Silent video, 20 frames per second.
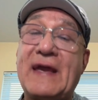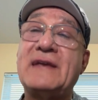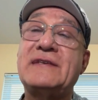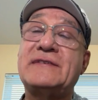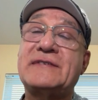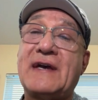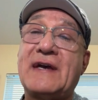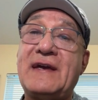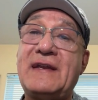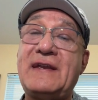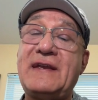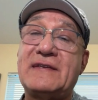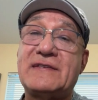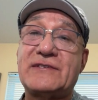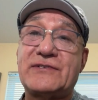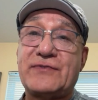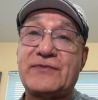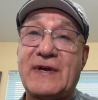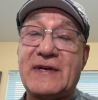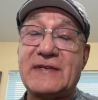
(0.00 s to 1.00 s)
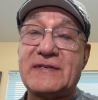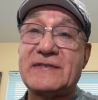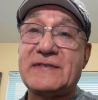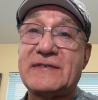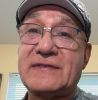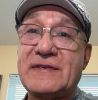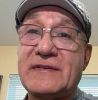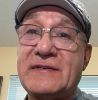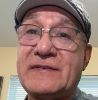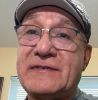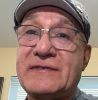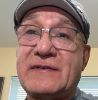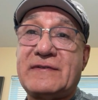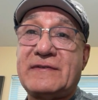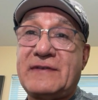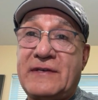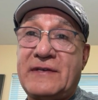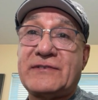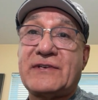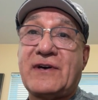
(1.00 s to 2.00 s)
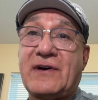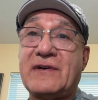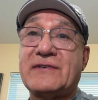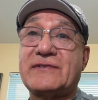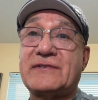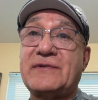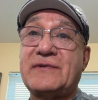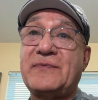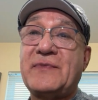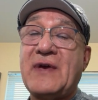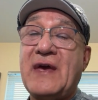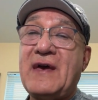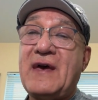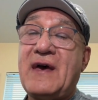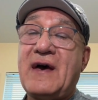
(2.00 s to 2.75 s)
Anxiety and stress is awesome.